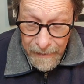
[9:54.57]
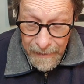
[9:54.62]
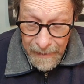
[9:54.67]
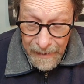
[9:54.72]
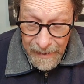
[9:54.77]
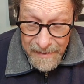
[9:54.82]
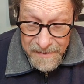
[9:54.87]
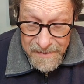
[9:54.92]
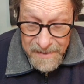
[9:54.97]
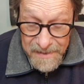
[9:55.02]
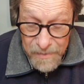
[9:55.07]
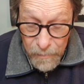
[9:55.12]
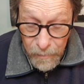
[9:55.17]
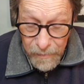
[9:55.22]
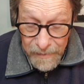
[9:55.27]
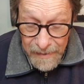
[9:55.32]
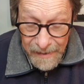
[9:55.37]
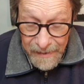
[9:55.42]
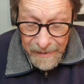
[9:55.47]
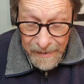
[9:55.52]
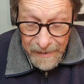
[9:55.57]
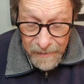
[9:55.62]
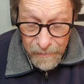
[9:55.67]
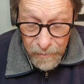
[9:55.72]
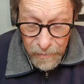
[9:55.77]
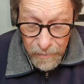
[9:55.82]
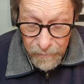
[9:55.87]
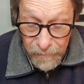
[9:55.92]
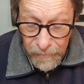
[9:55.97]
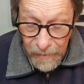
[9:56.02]
And it says, and when they
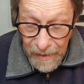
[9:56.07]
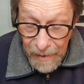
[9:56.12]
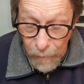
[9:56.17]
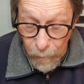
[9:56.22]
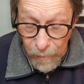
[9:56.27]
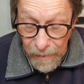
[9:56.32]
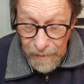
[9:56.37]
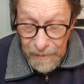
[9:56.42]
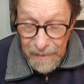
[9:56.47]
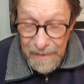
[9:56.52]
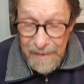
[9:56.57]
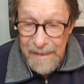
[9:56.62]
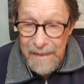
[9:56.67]
kindled a fire, well,